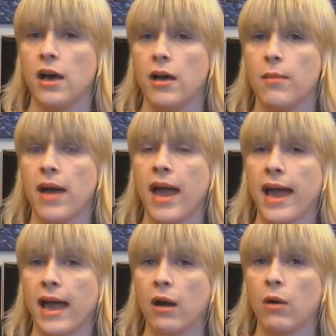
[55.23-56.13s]

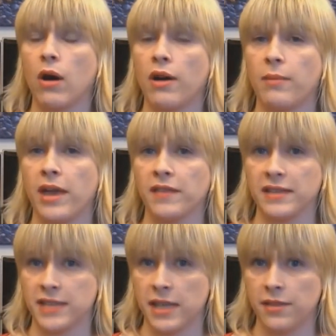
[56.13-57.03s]
how I make
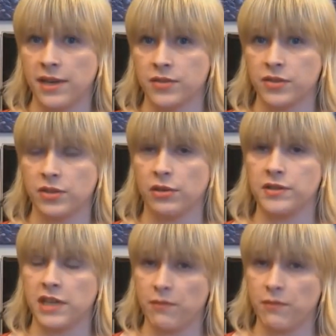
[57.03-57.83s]
that $10,000,